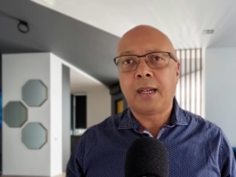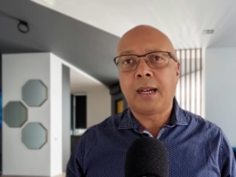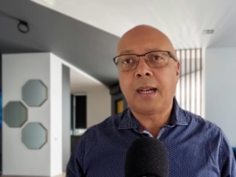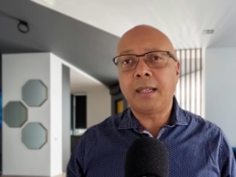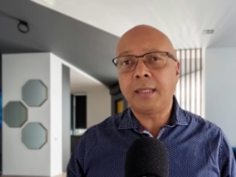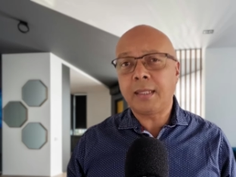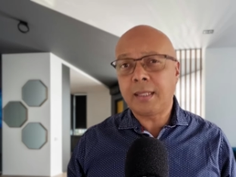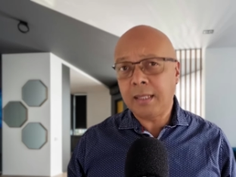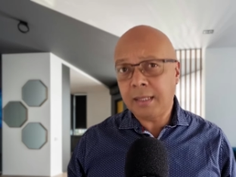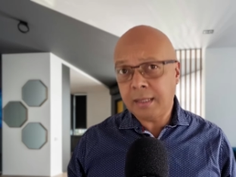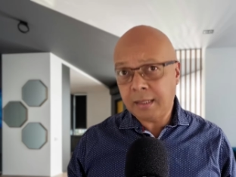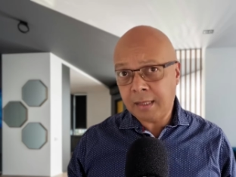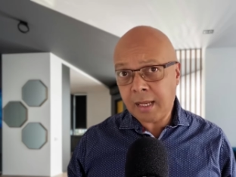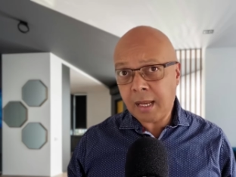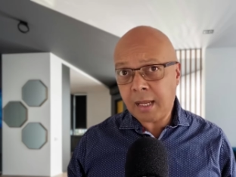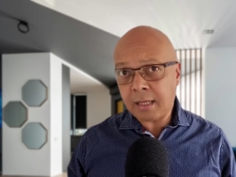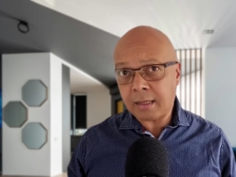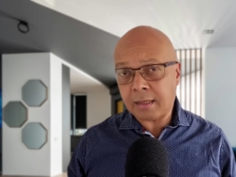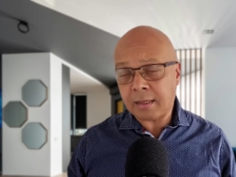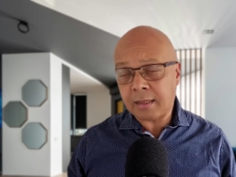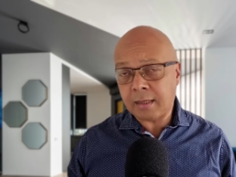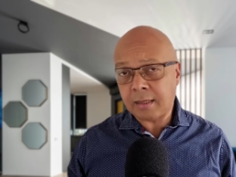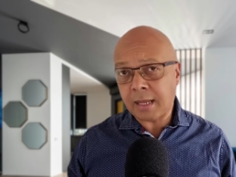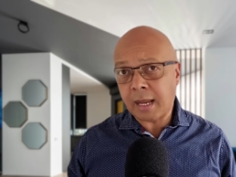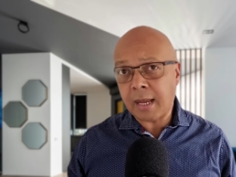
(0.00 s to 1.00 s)
I said,
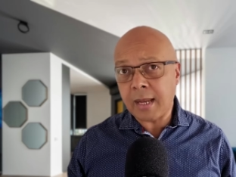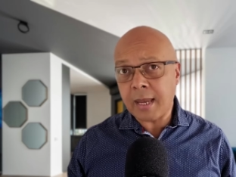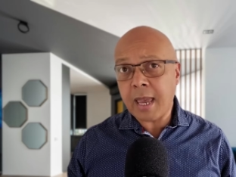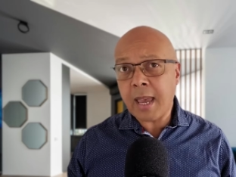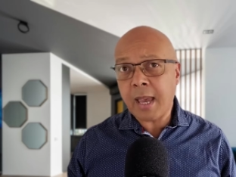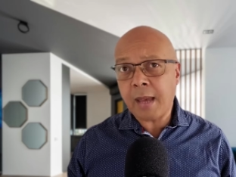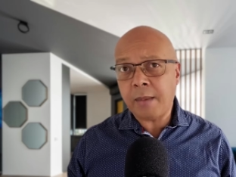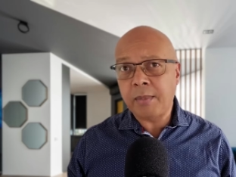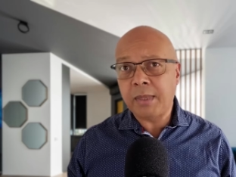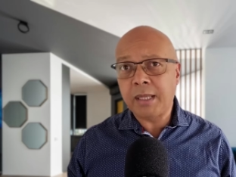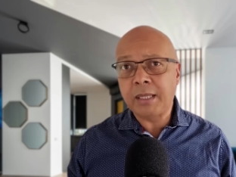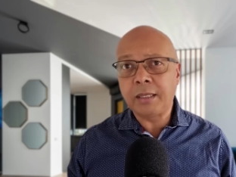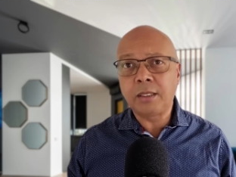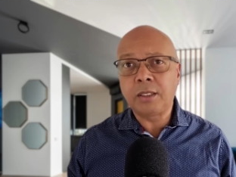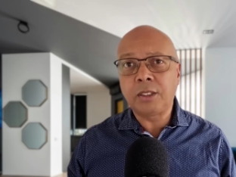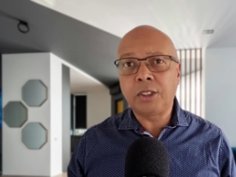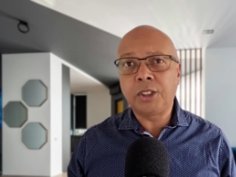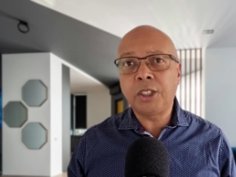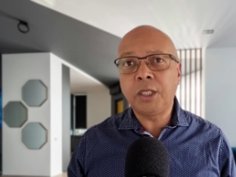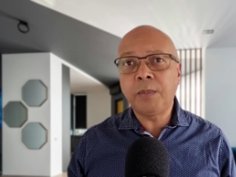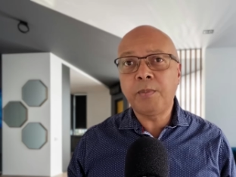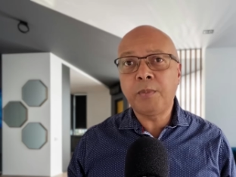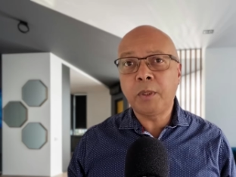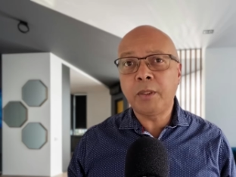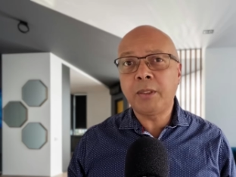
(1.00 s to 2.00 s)
Yes, I am. And
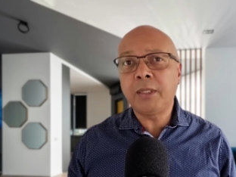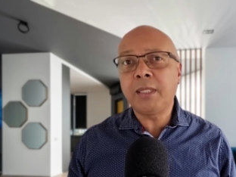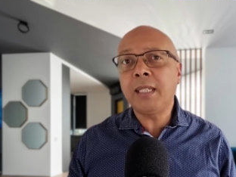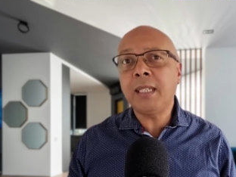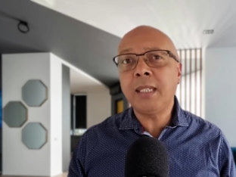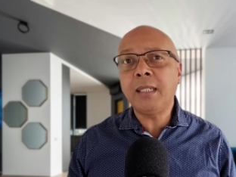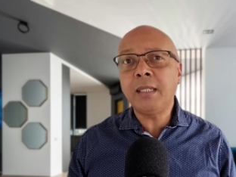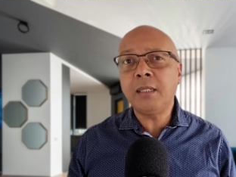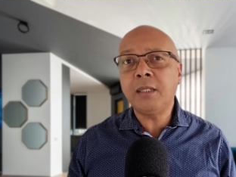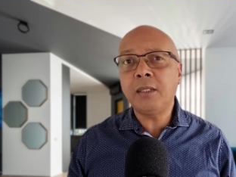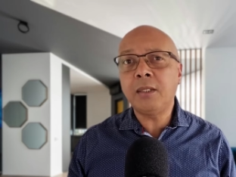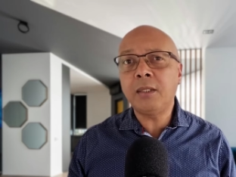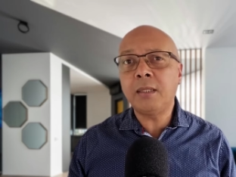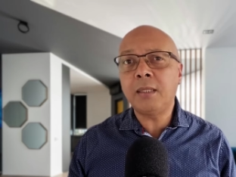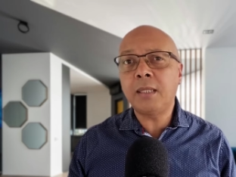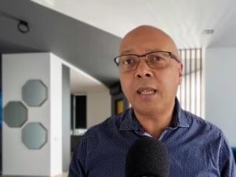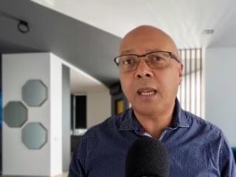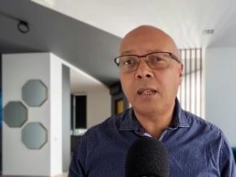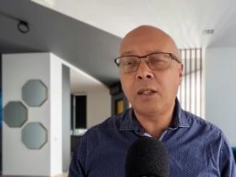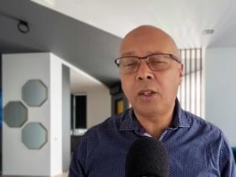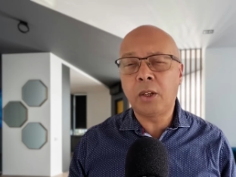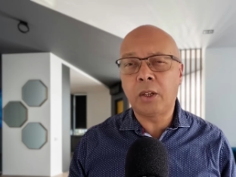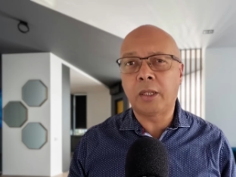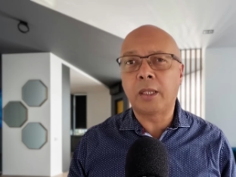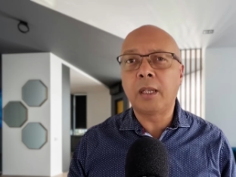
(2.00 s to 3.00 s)
she proceeded to
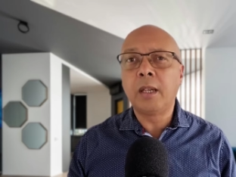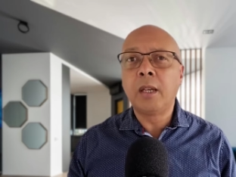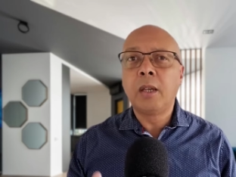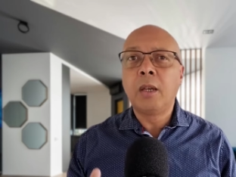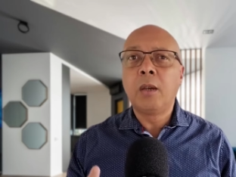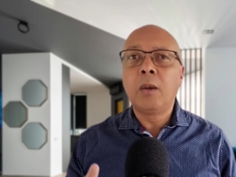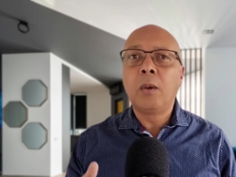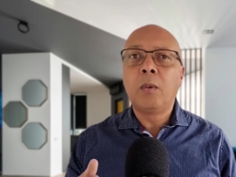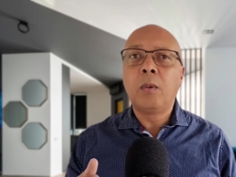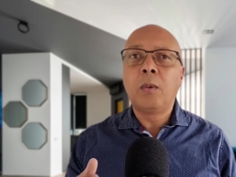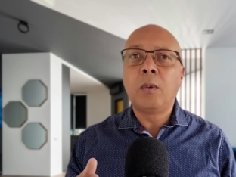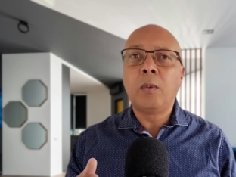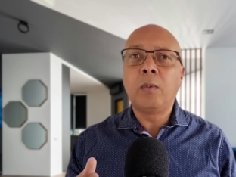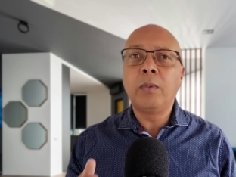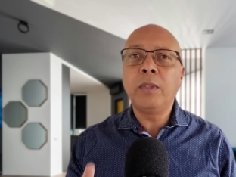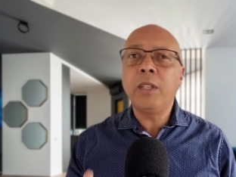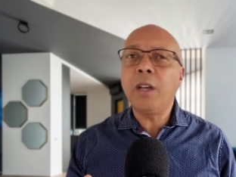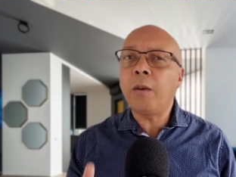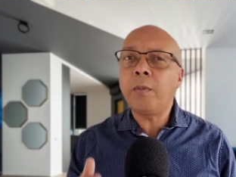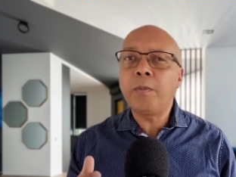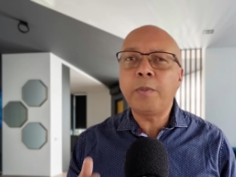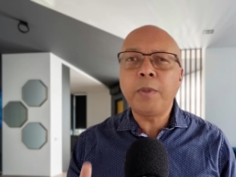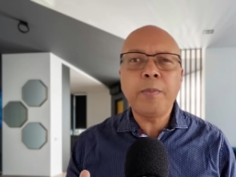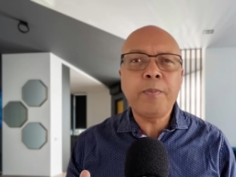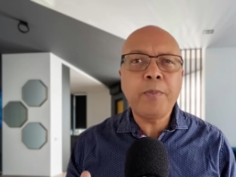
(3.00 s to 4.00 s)
say, Look, we
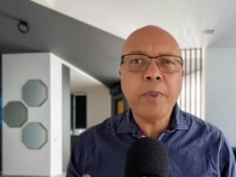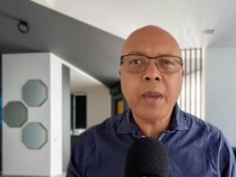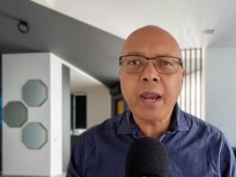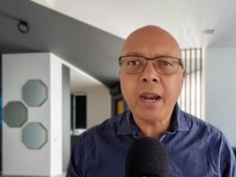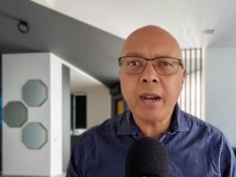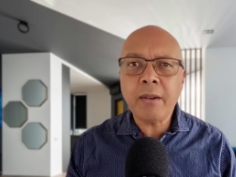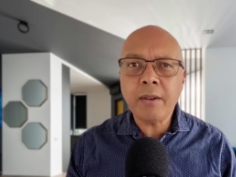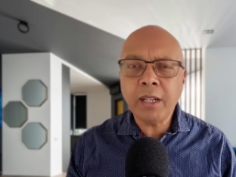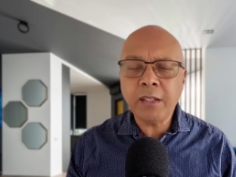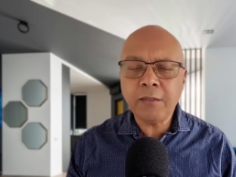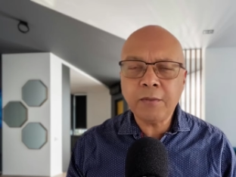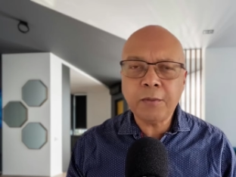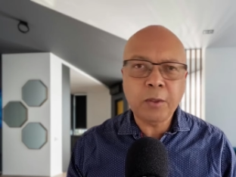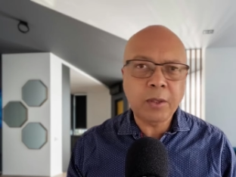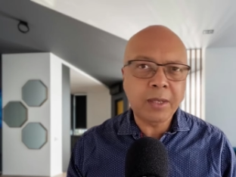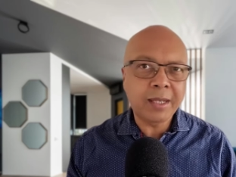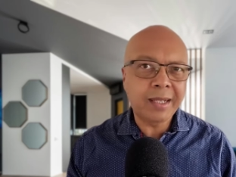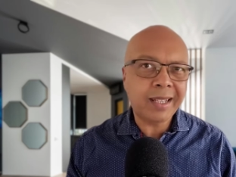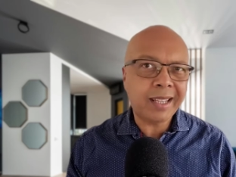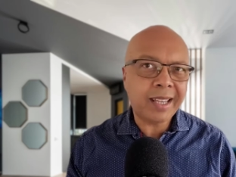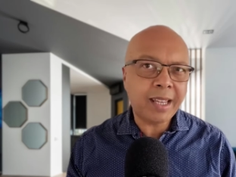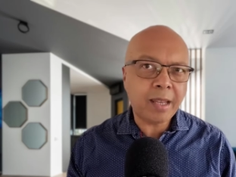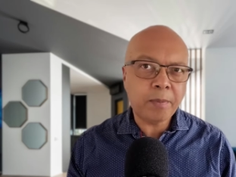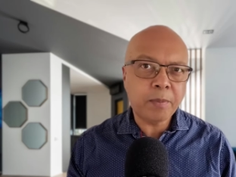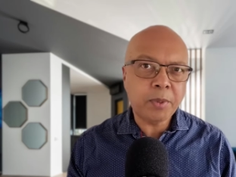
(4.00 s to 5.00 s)
are preparing for
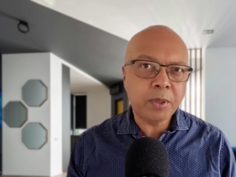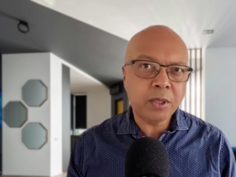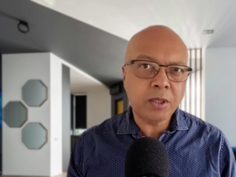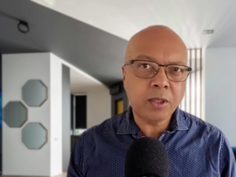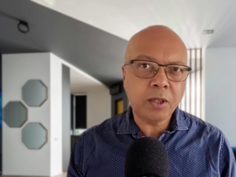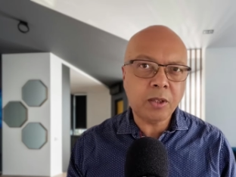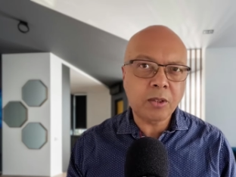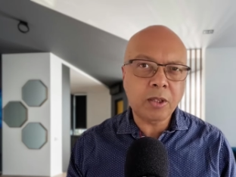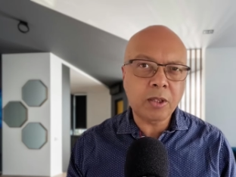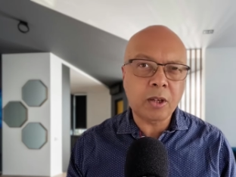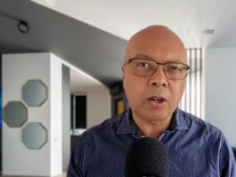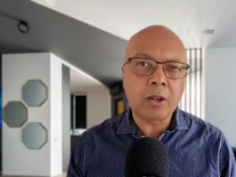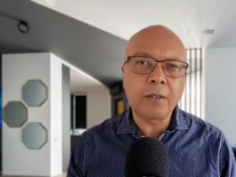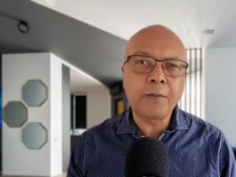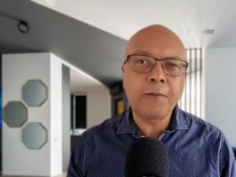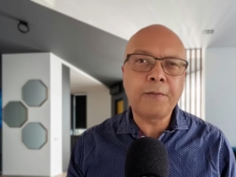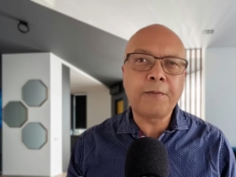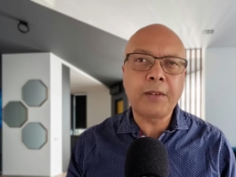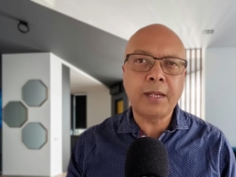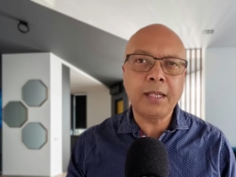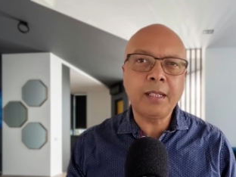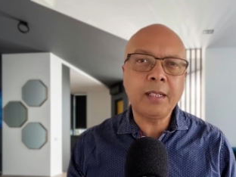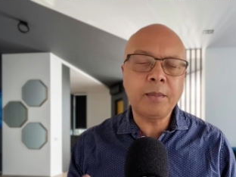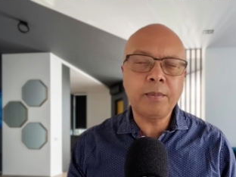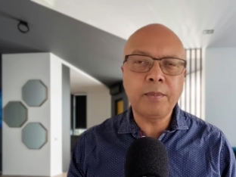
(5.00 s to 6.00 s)
an episode on
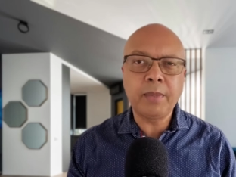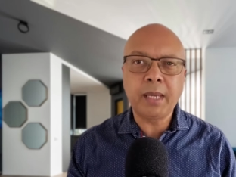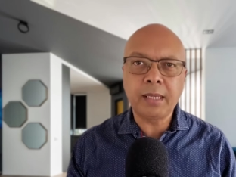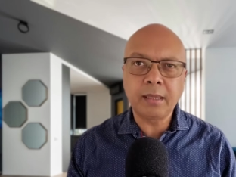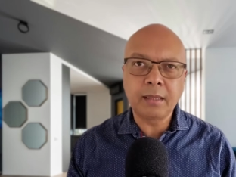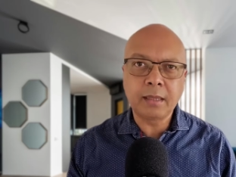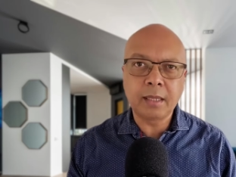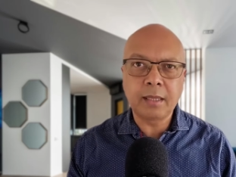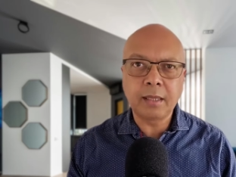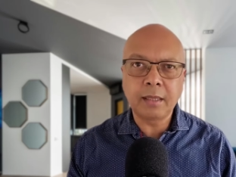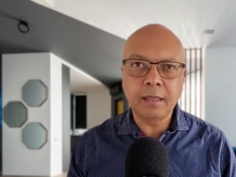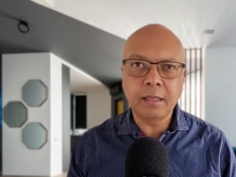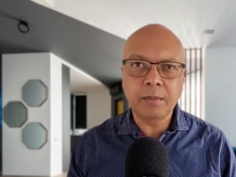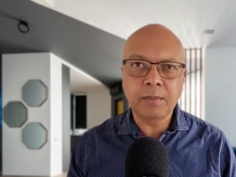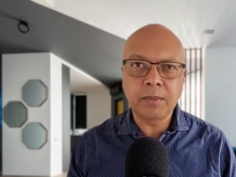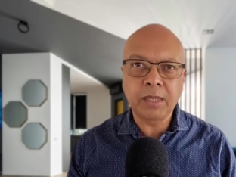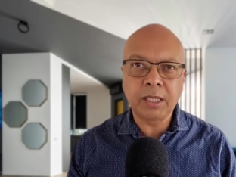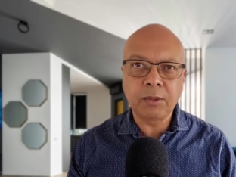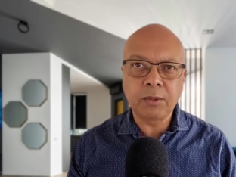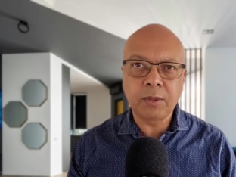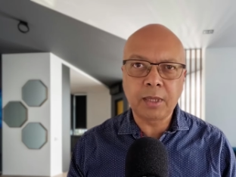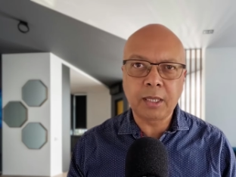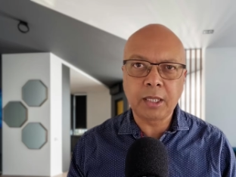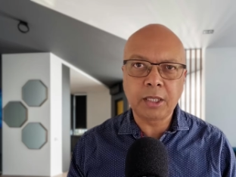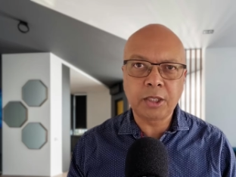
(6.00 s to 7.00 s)
fundamentalism
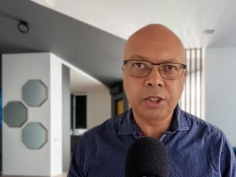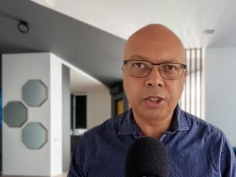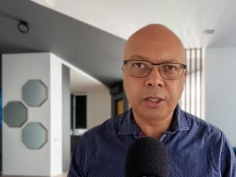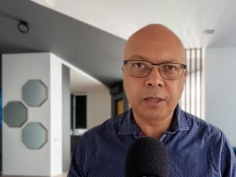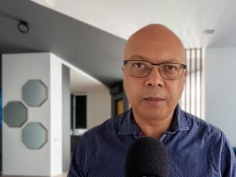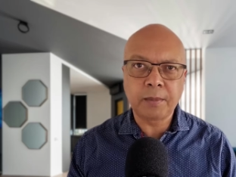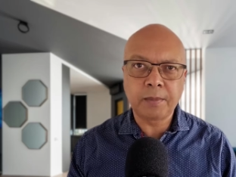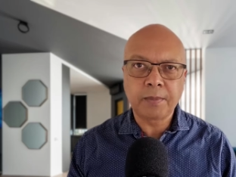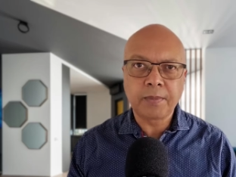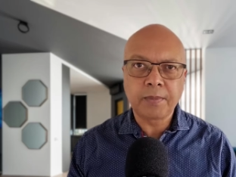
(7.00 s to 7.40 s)
in religion,